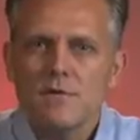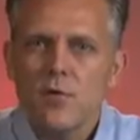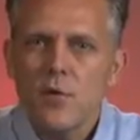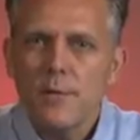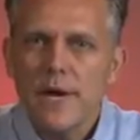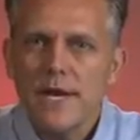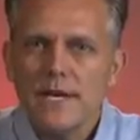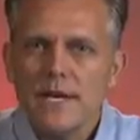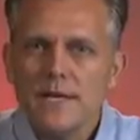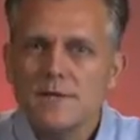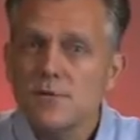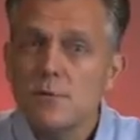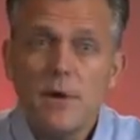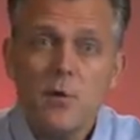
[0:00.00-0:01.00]
format
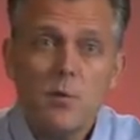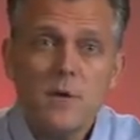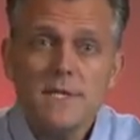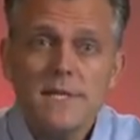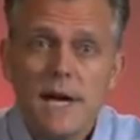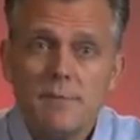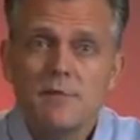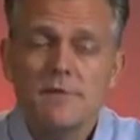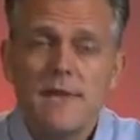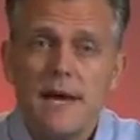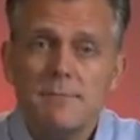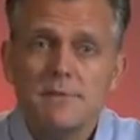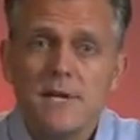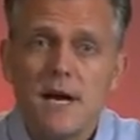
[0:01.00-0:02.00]
needs no matter what type of
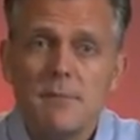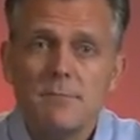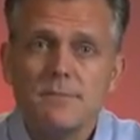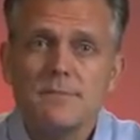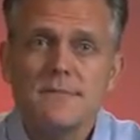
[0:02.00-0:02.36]
laptop,